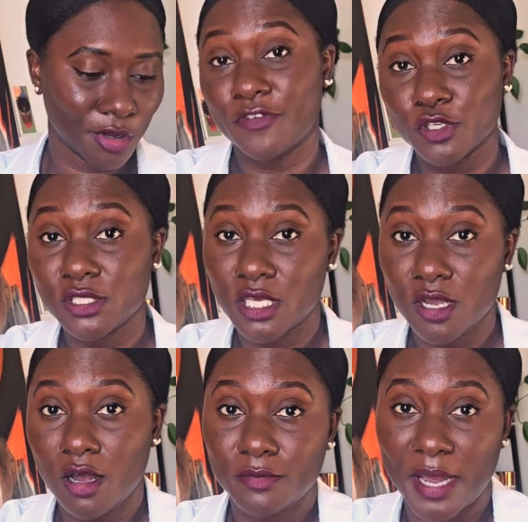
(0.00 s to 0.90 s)
First
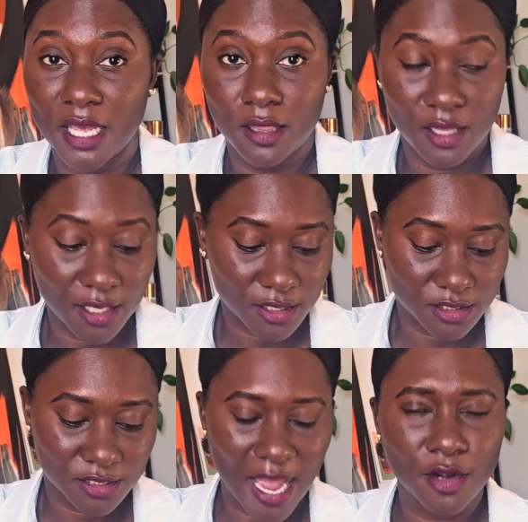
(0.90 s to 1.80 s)
thing on my
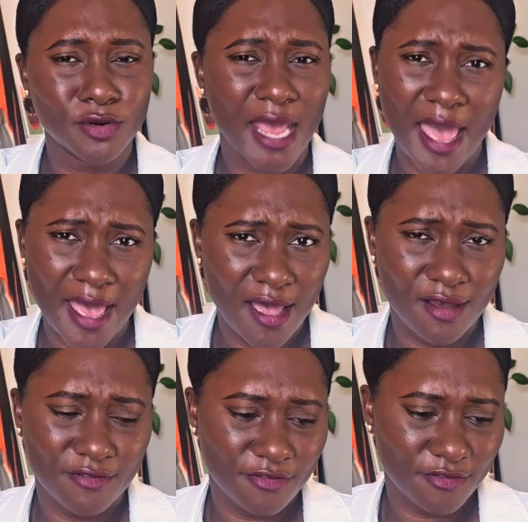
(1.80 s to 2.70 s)
list, I don't
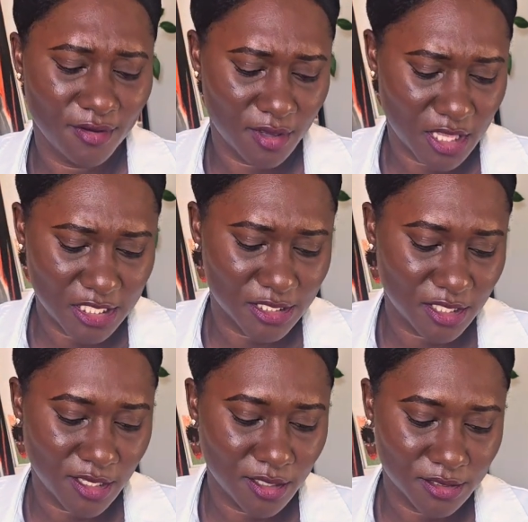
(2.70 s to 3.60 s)
have these
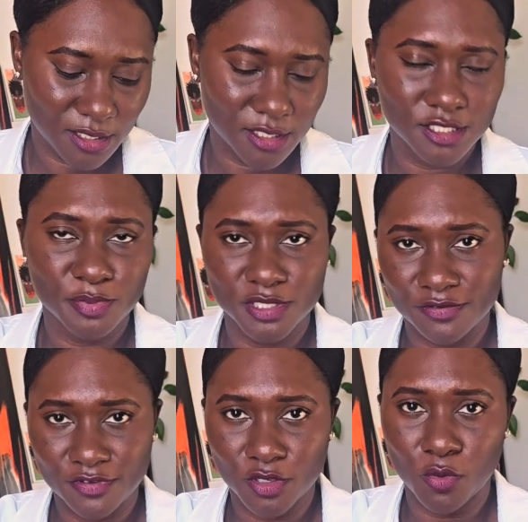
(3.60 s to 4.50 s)
things in
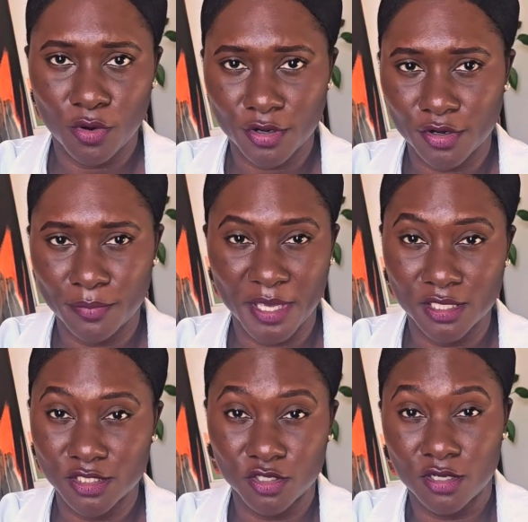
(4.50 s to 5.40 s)
specific order
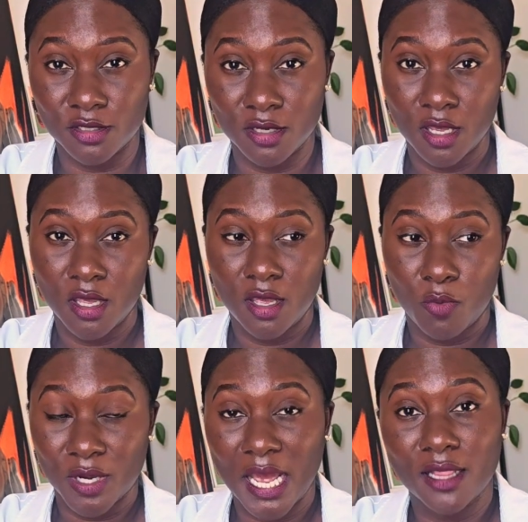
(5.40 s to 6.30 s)
based on
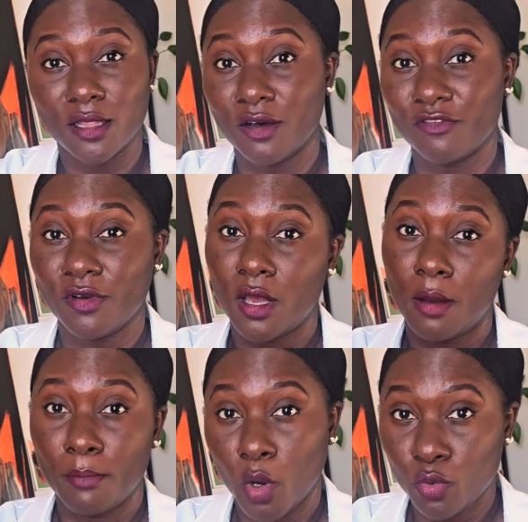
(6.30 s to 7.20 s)
what I love
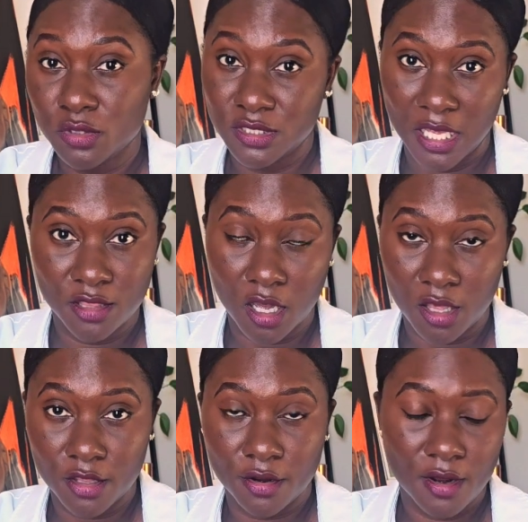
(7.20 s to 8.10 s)
most than the
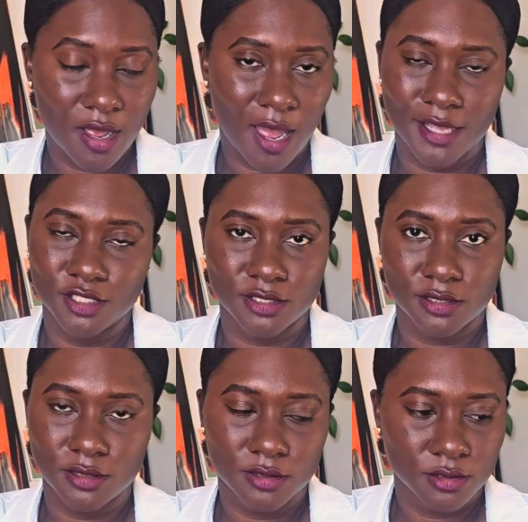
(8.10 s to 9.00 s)
other. I
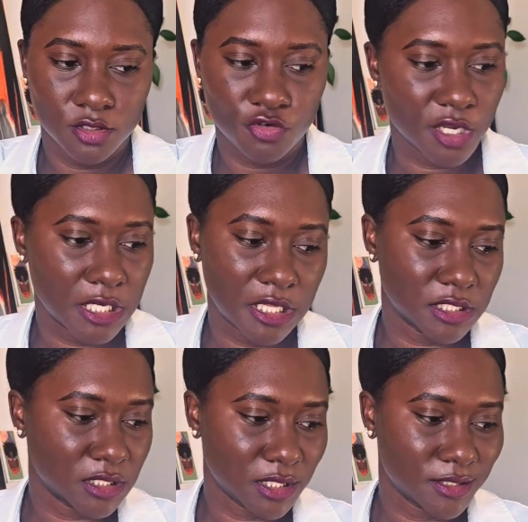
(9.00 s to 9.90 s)
just created
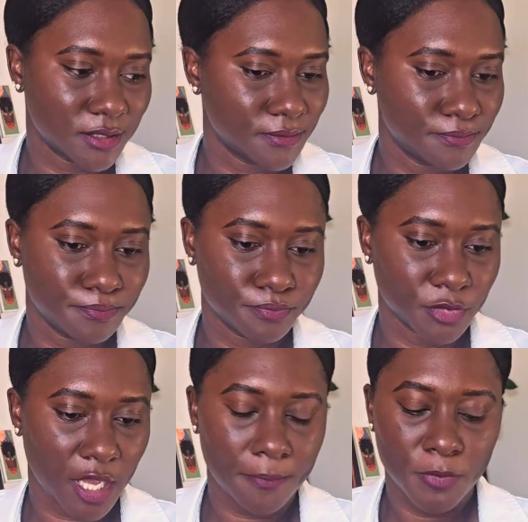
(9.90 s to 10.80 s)
this list.
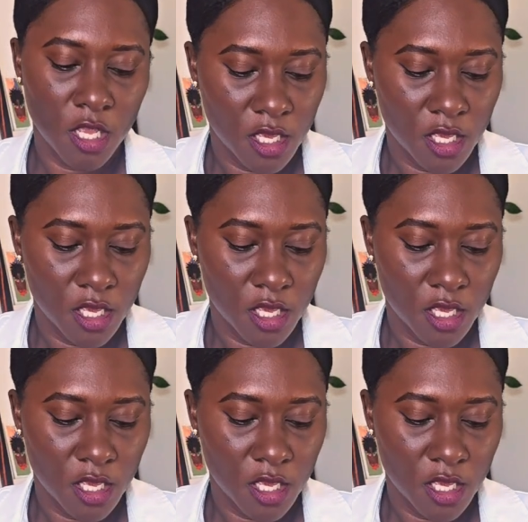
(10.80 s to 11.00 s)
Okay.